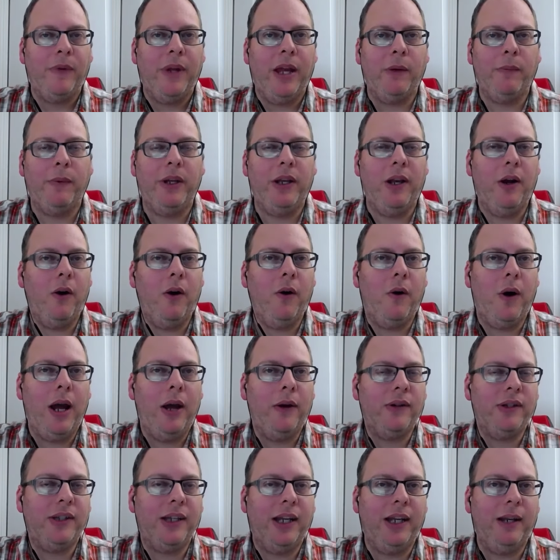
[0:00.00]
And we know
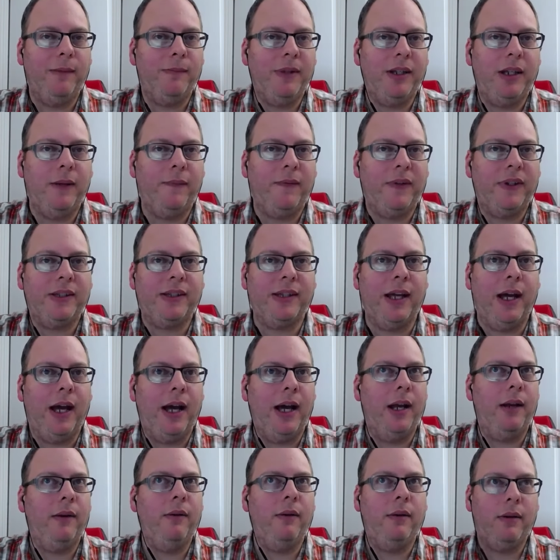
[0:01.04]
Ohio Stadium did the
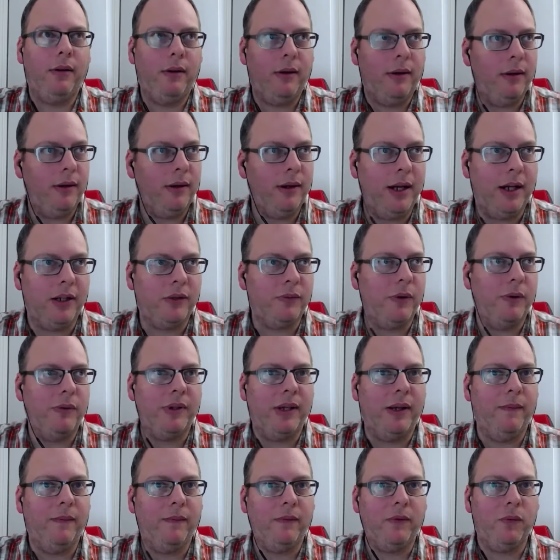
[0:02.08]
facade. Gosh, what
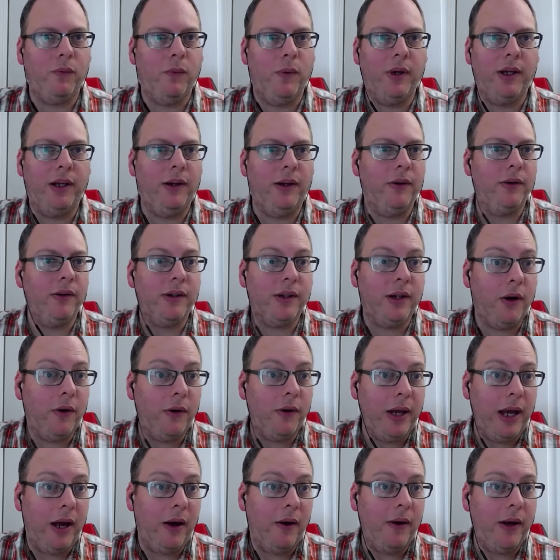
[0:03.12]
was that? 20 years ago
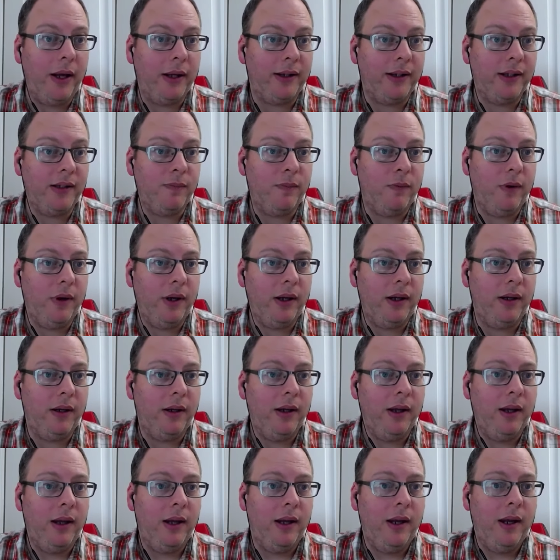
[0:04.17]
now. At this point,
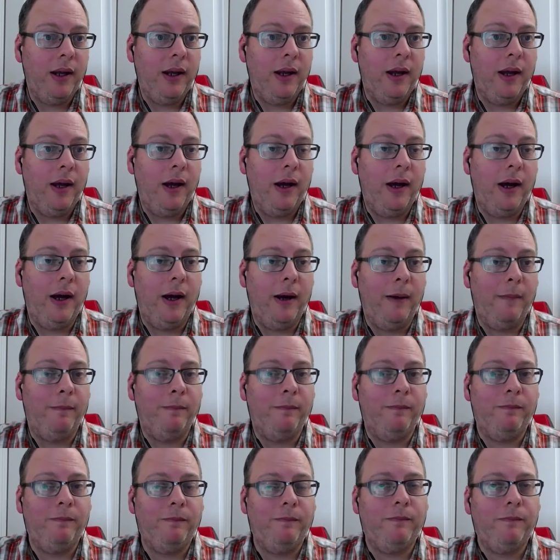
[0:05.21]

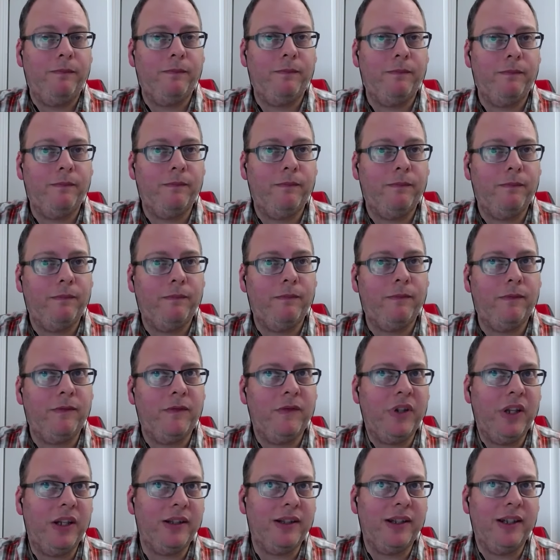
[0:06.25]
um,
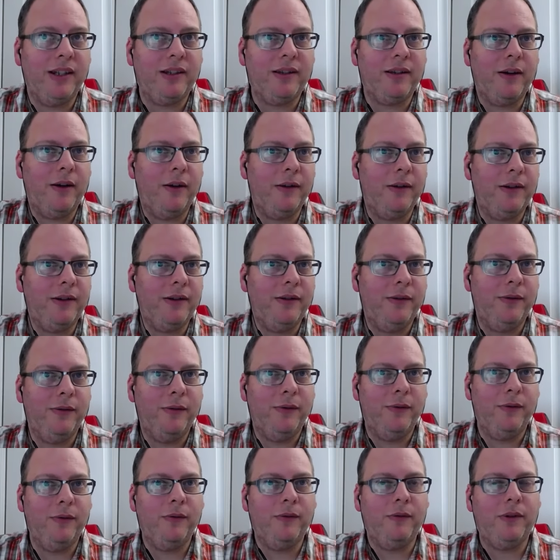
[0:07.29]
does this start
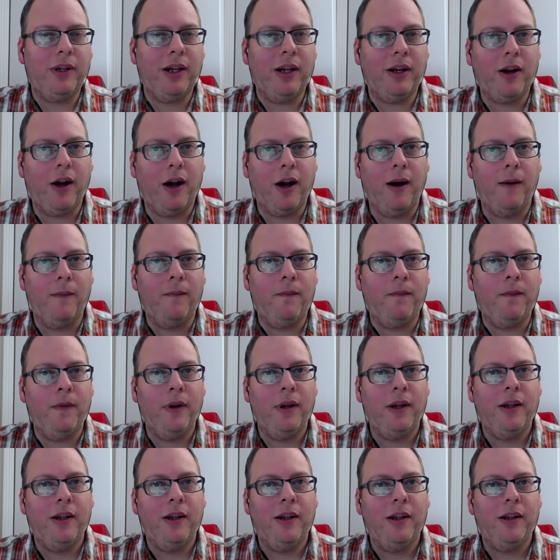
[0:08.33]
to kick off
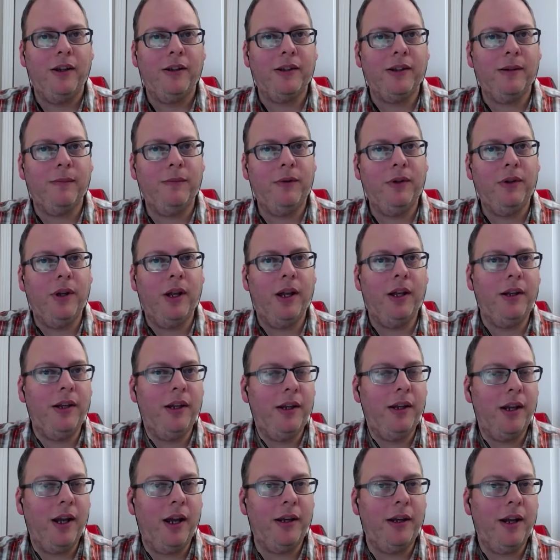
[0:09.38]
some
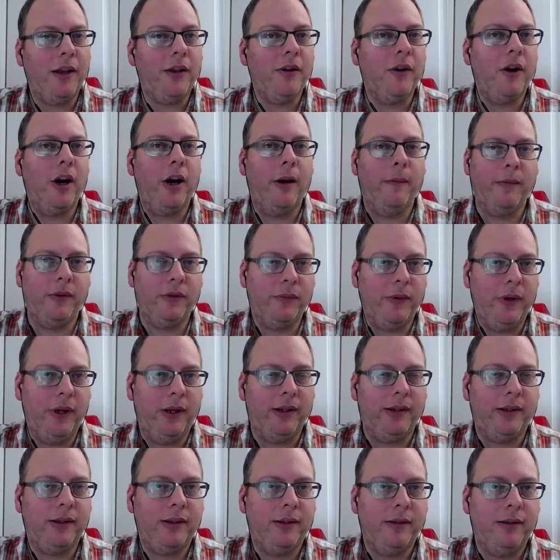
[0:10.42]
an, another arms
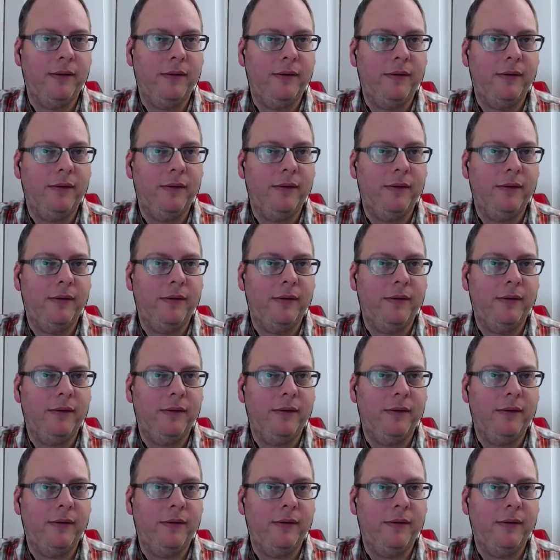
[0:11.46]
race?